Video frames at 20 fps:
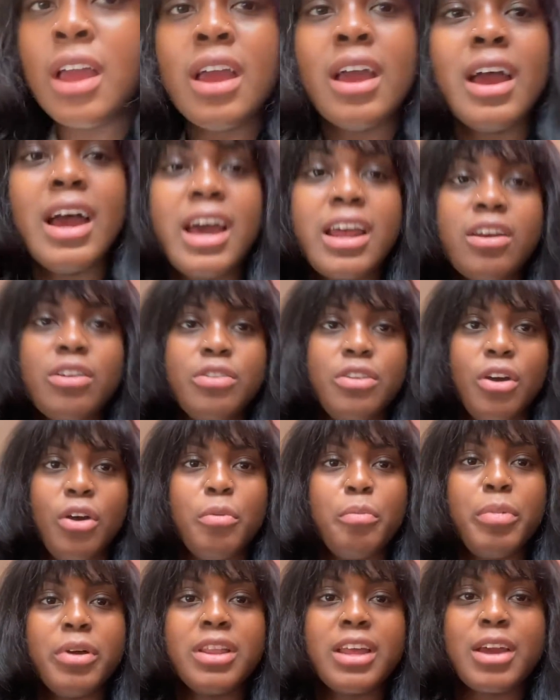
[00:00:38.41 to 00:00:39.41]
I don't know,
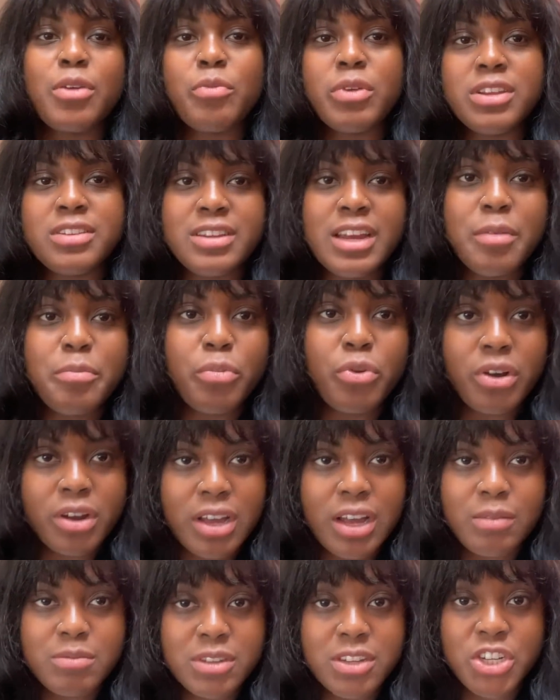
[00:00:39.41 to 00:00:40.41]
but like when skateboard
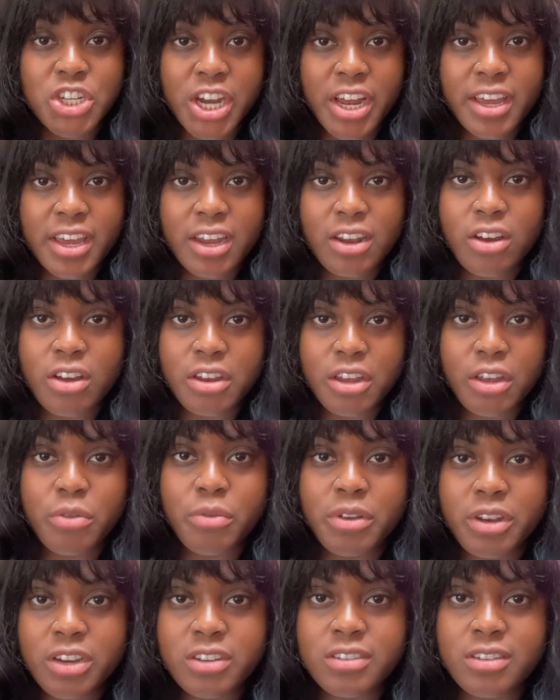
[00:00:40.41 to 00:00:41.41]
comes to check in on you
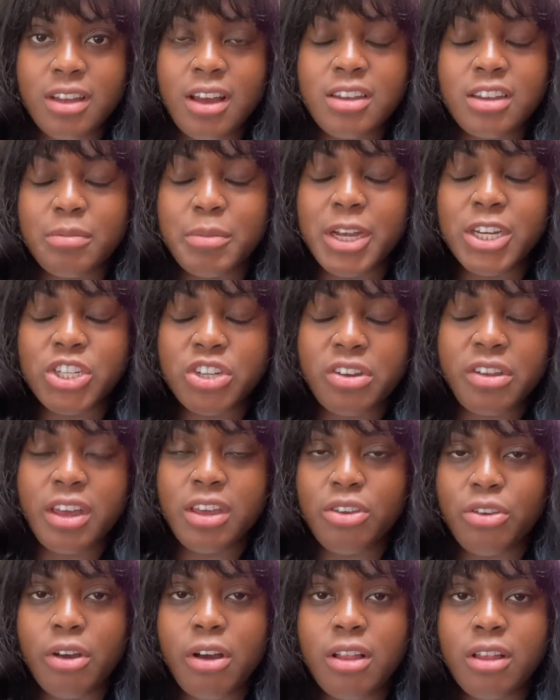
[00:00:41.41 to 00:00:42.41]
and your salon to make sure that
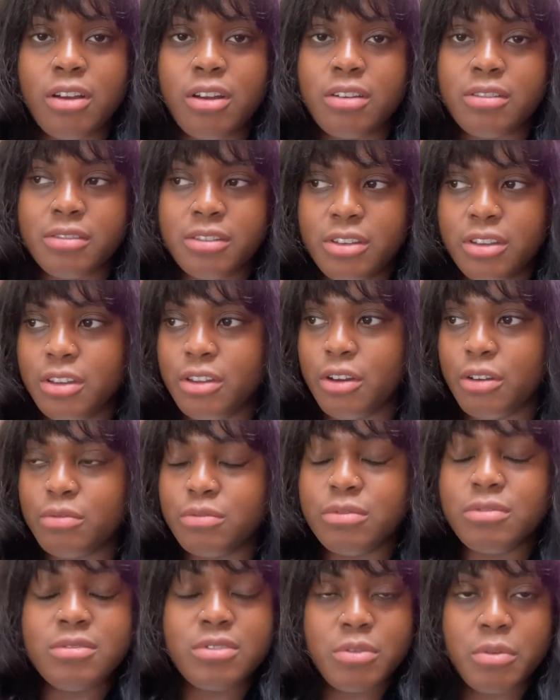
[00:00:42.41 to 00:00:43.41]
you all are,
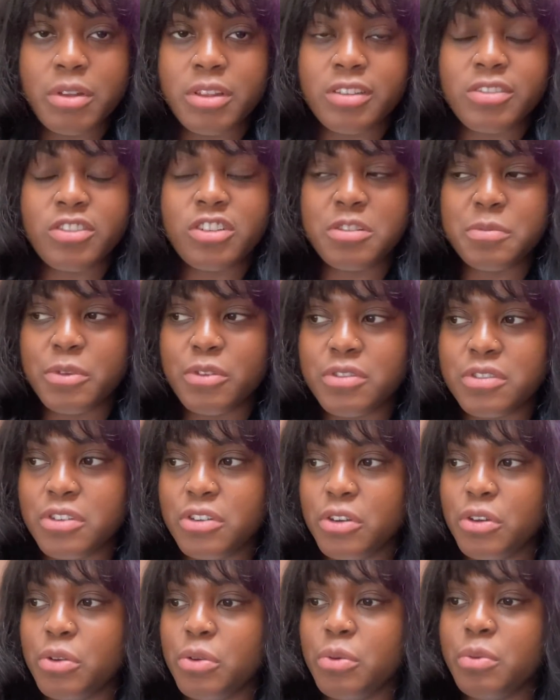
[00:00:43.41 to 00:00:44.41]
doing what you're supposed to
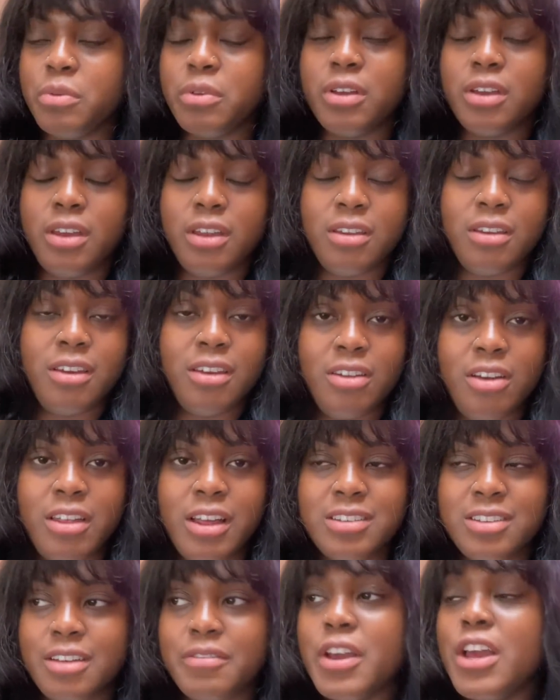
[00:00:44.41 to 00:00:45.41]
do and all that
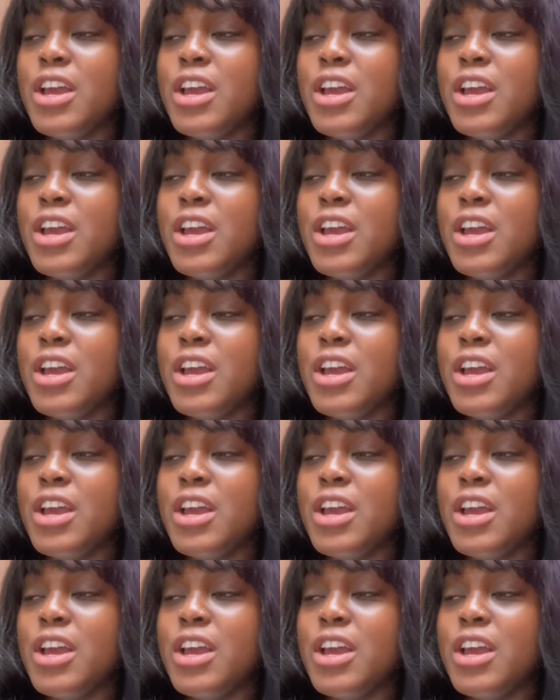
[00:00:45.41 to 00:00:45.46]
stuff.